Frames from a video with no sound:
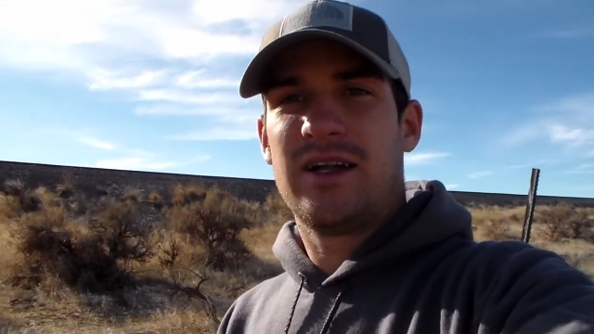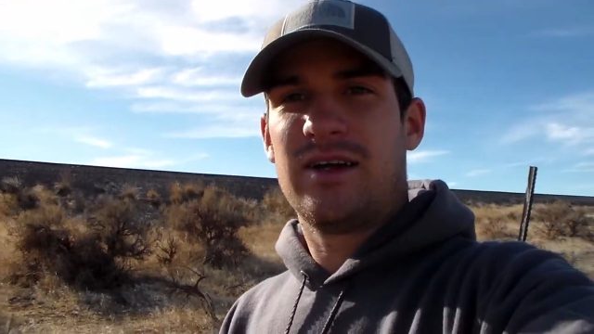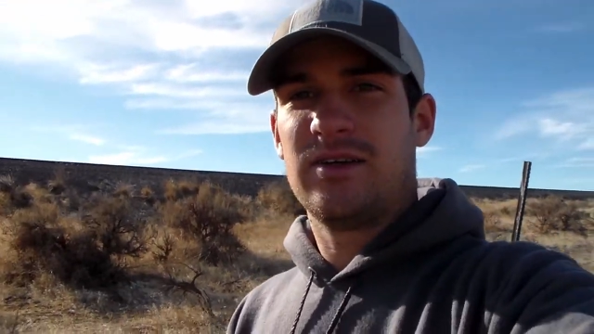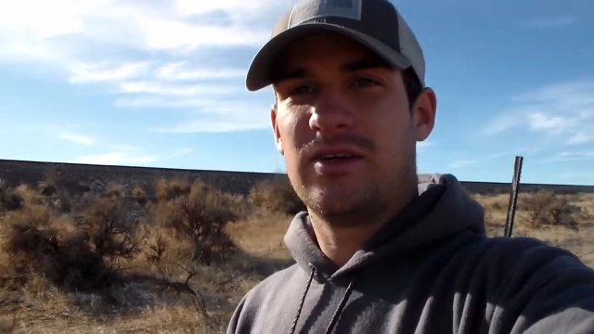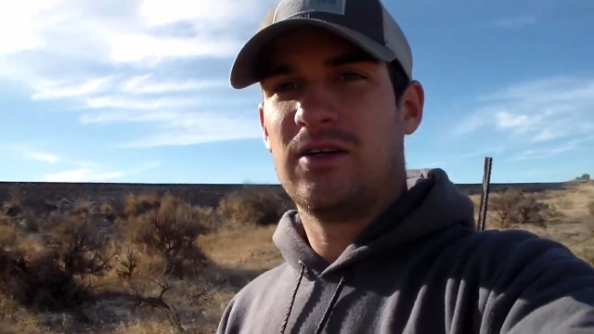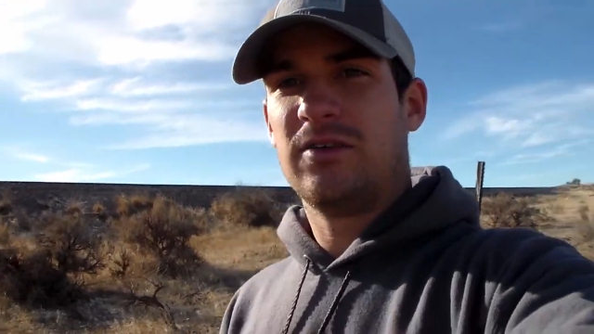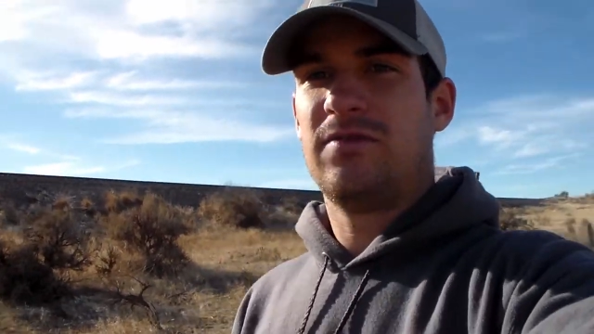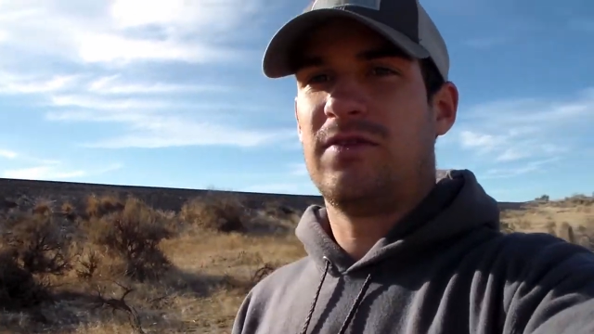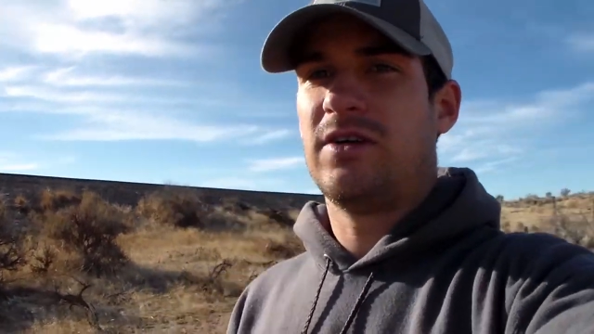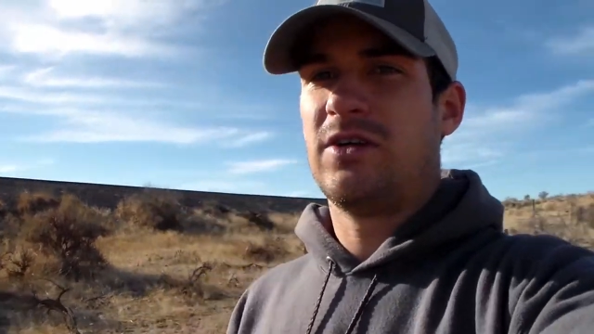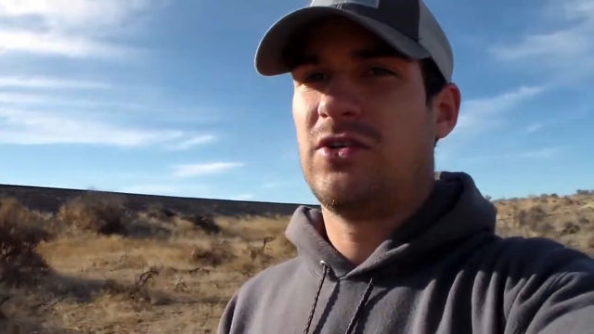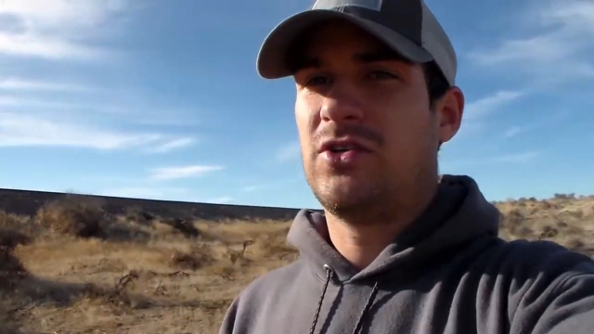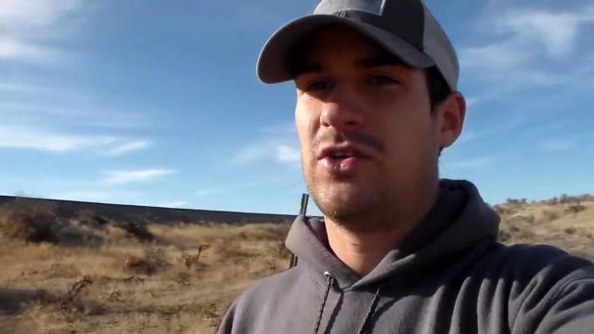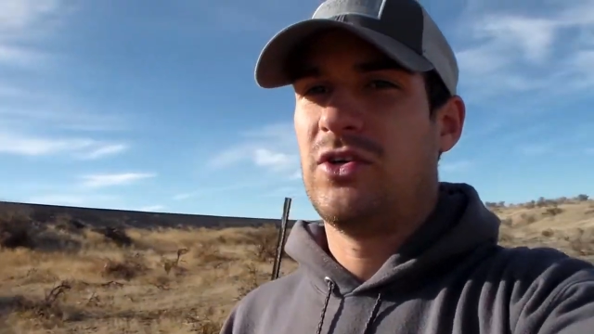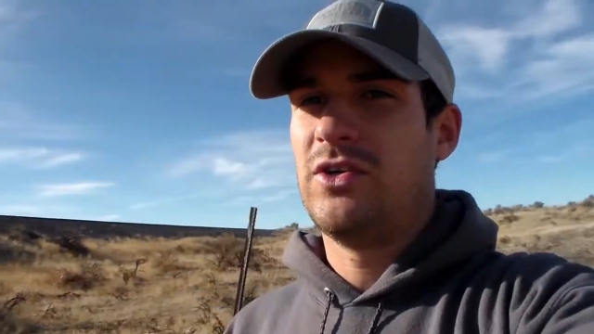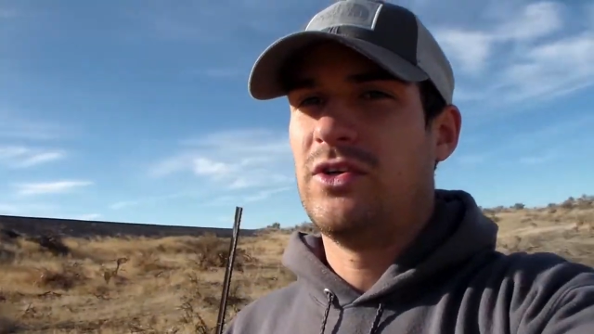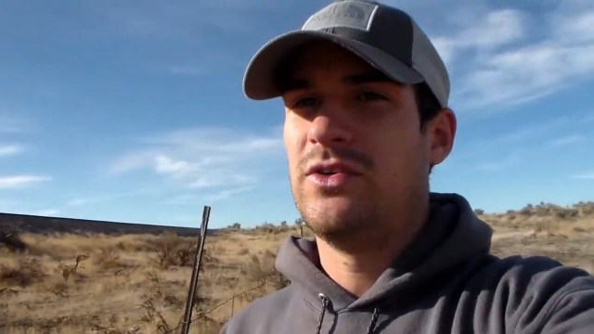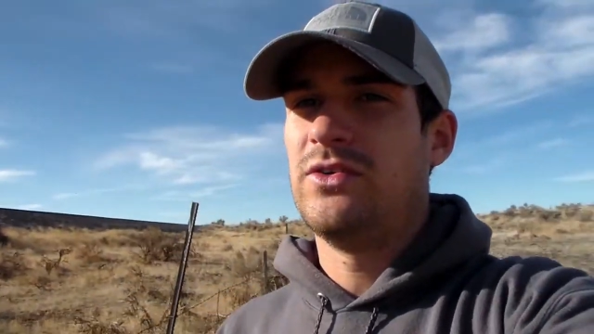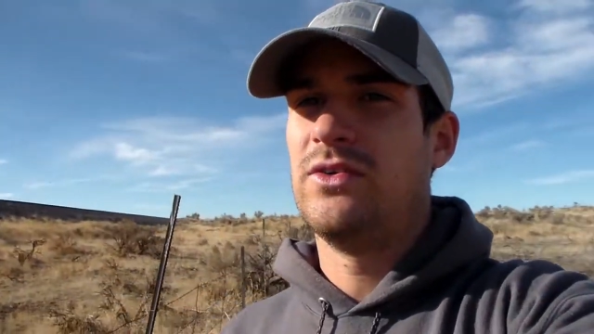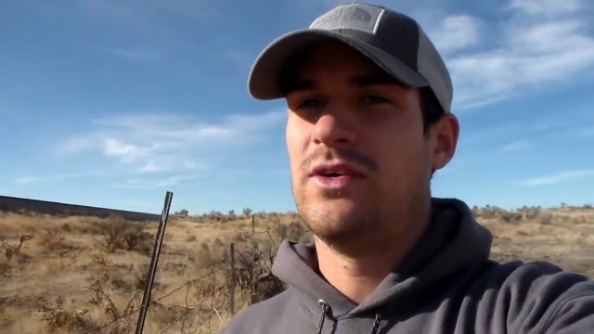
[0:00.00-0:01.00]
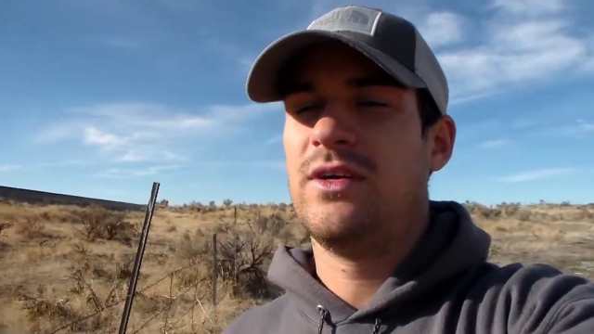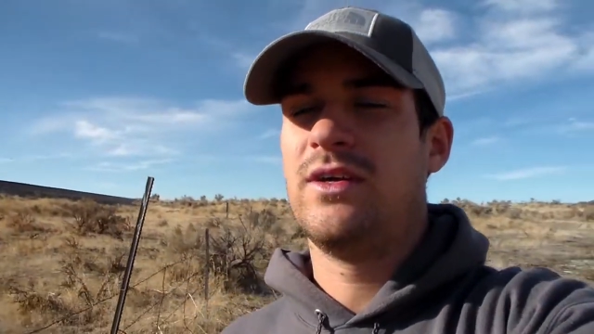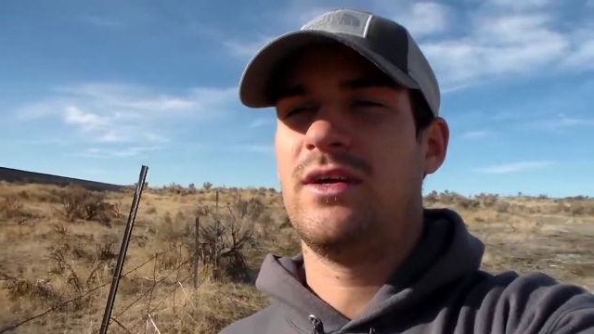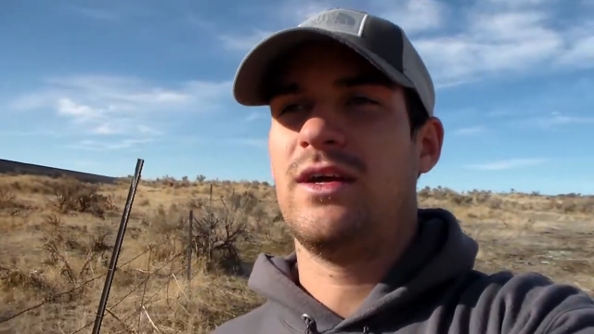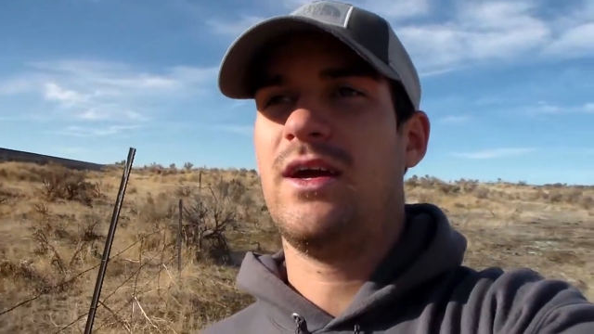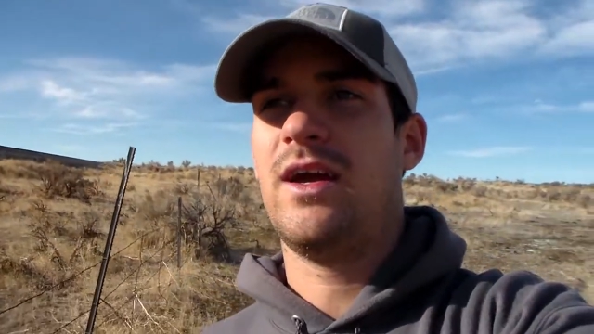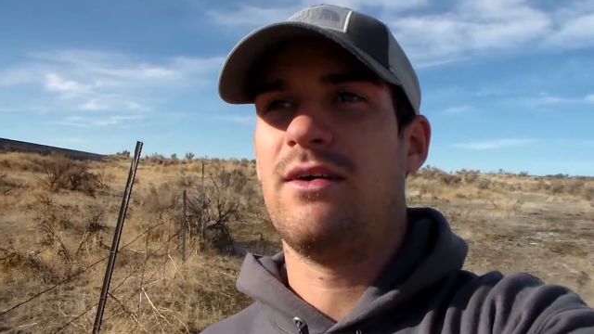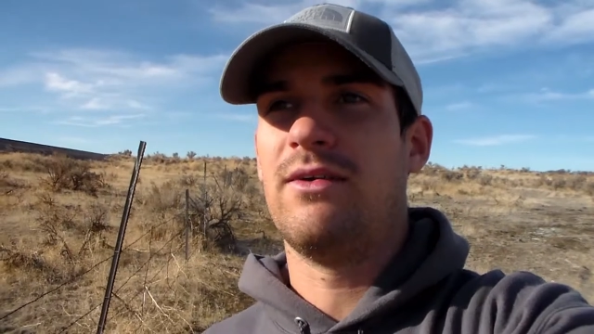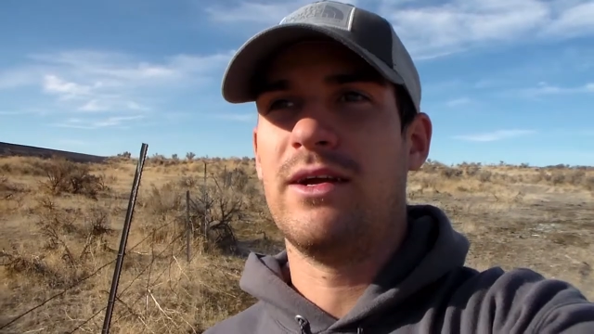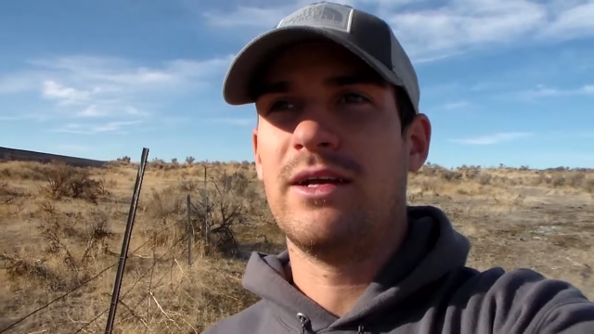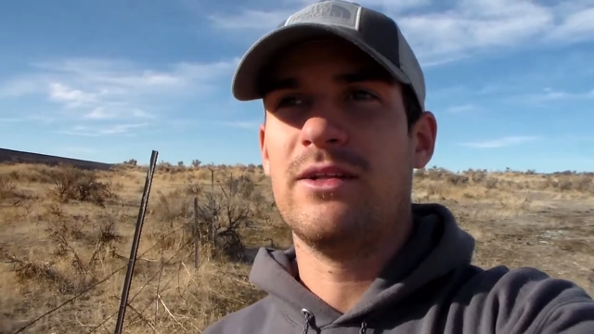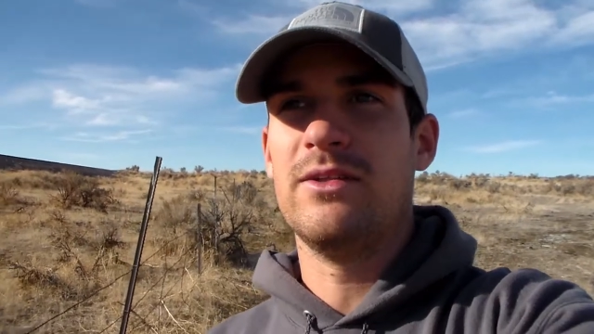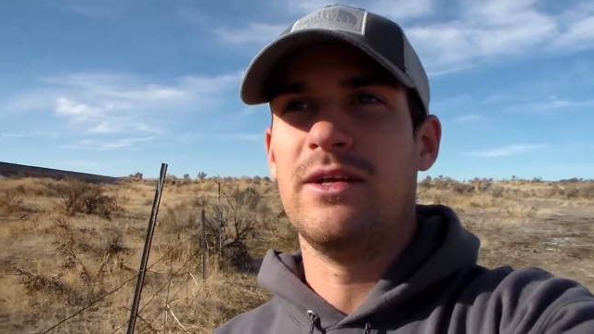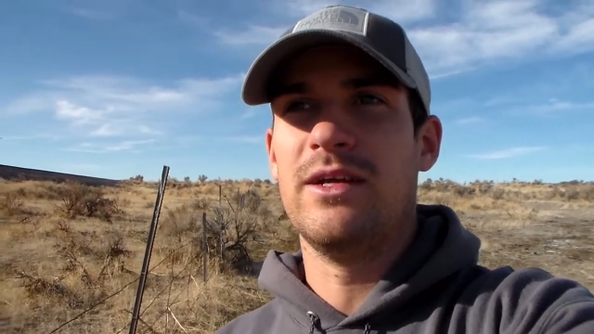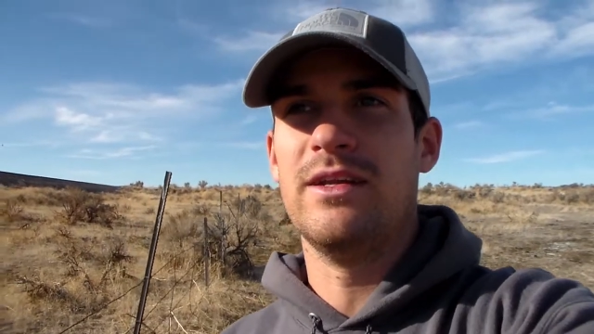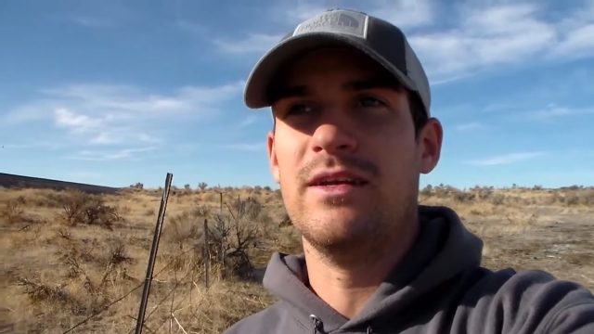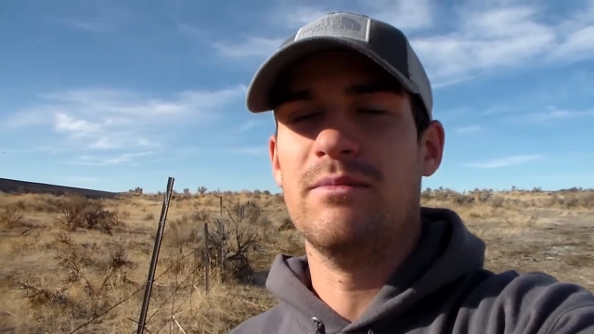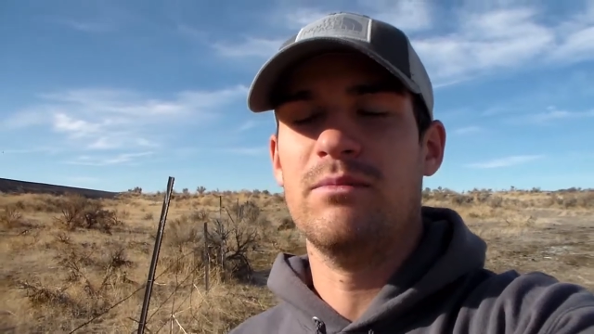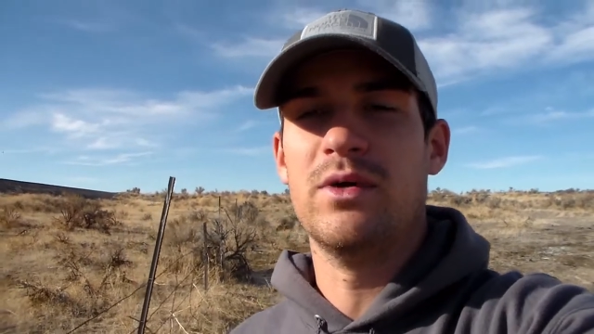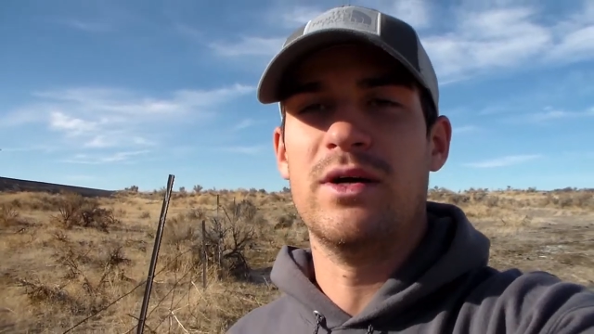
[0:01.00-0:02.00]
I don't know if I'll show you how I
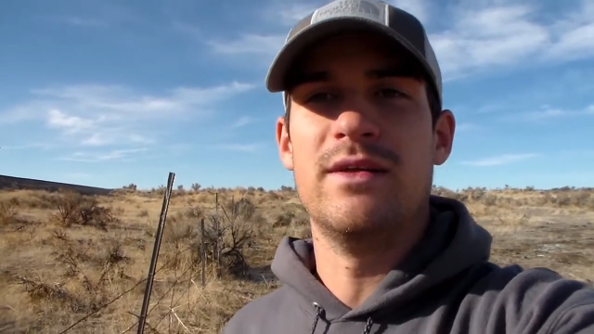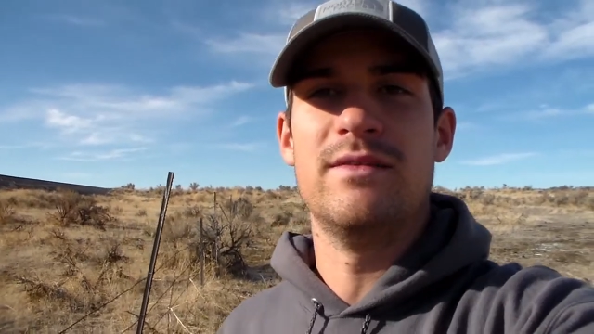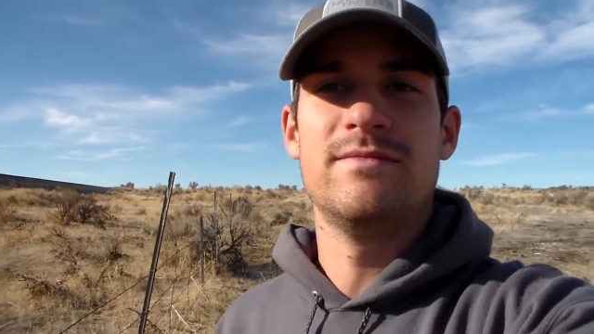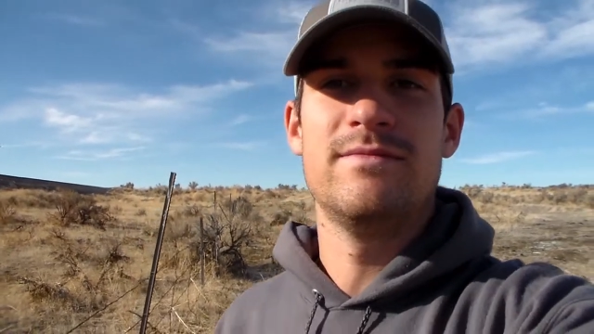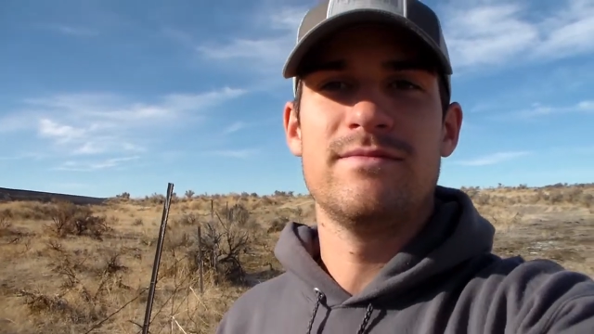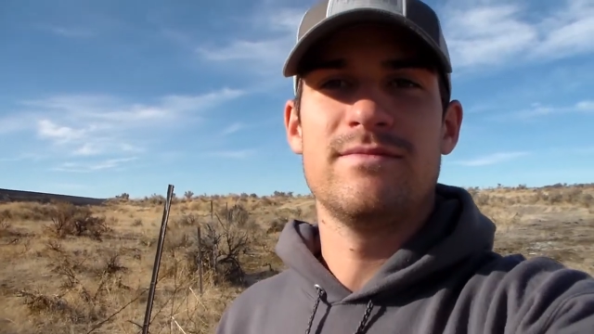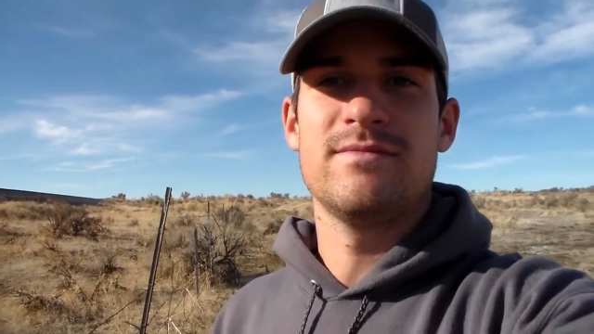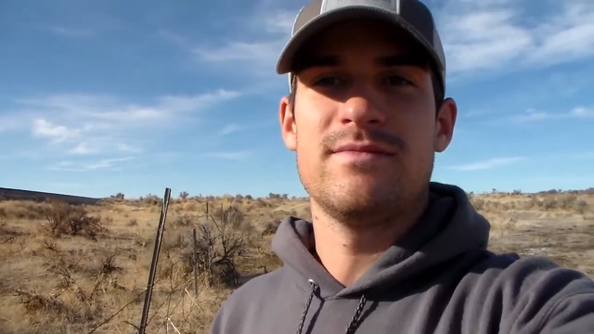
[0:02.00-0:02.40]
clean it, but